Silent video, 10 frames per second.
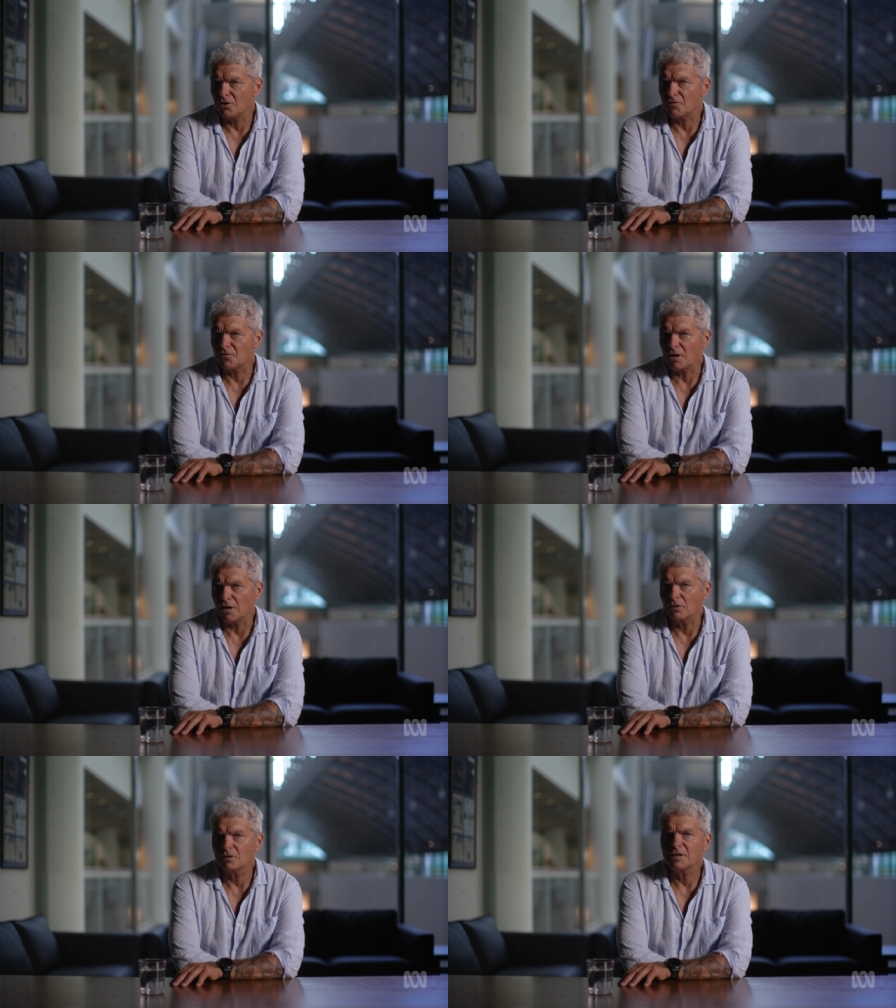to
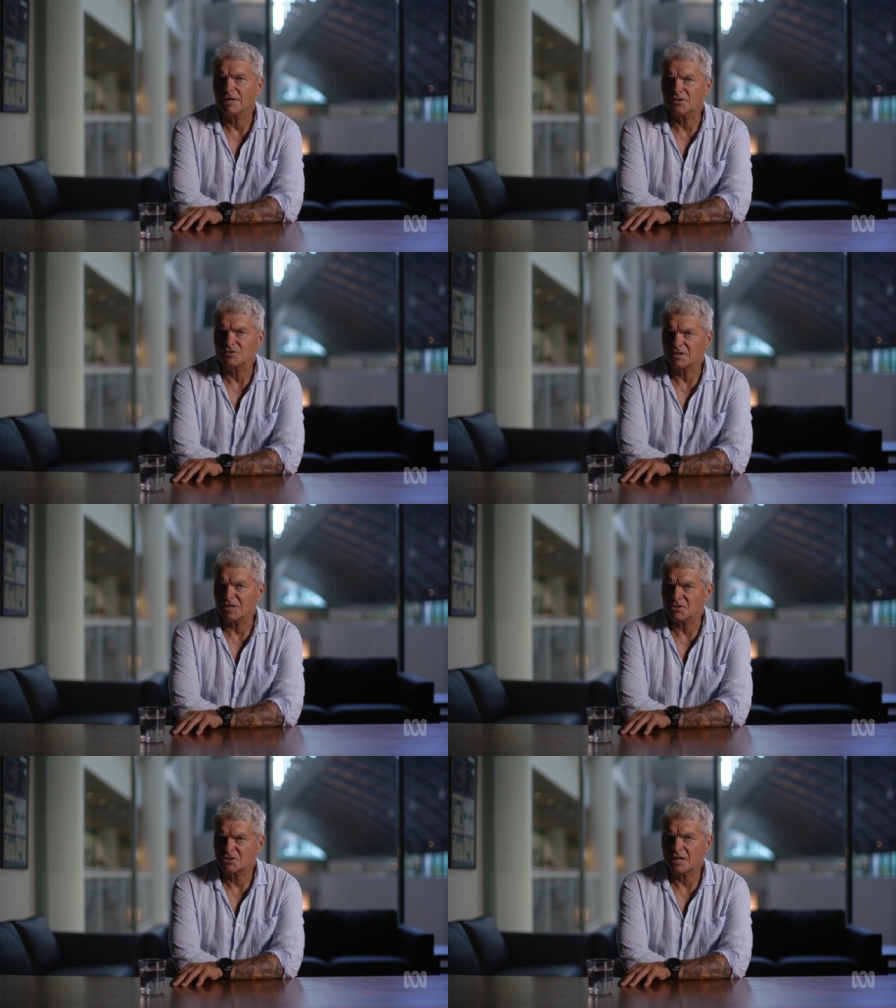jail. It's to
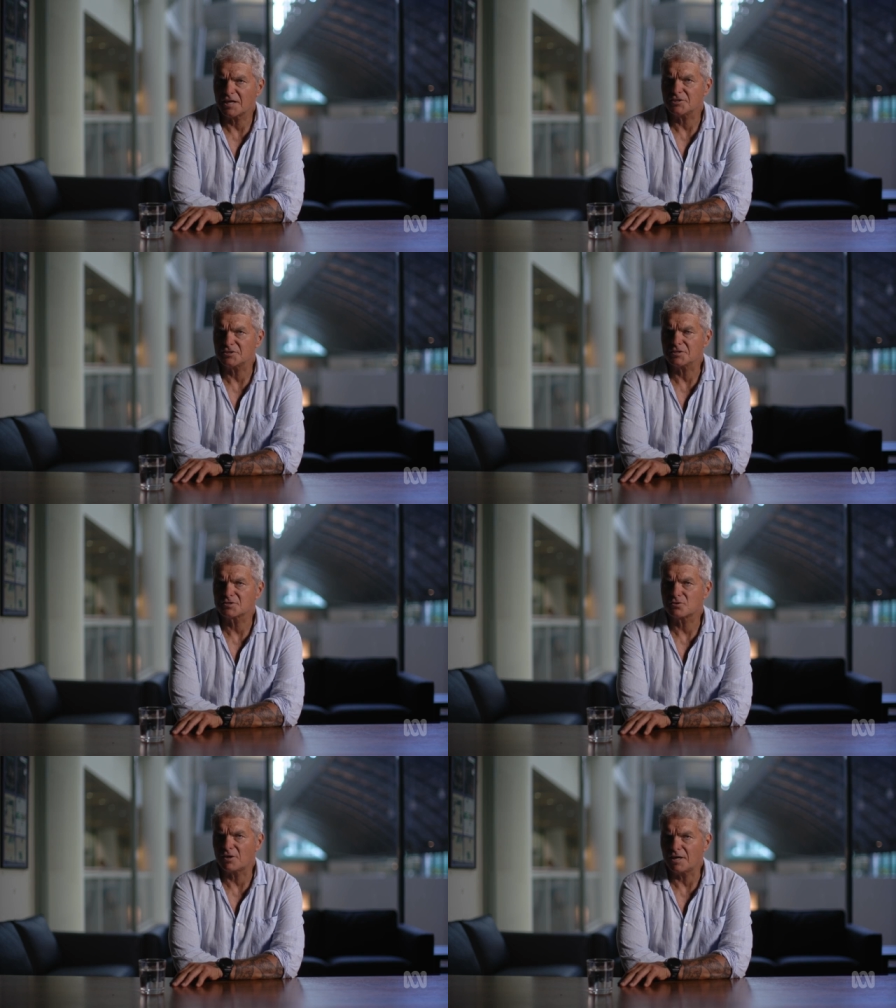get change in
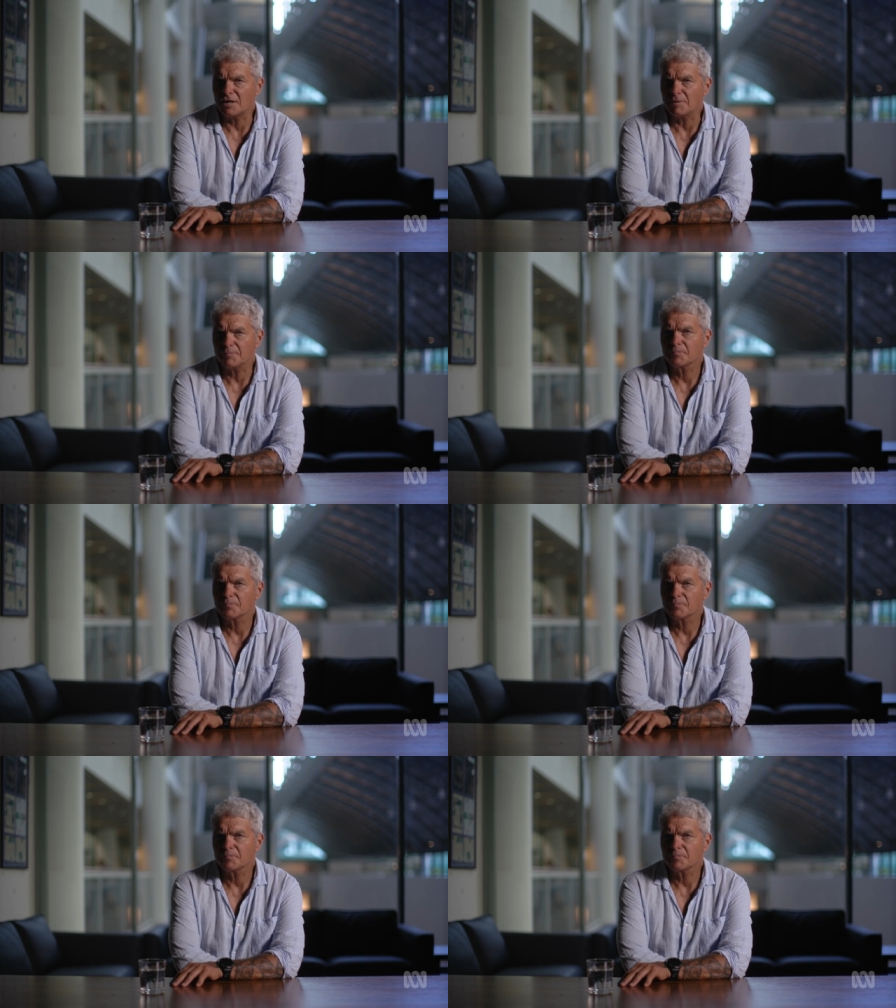Australia.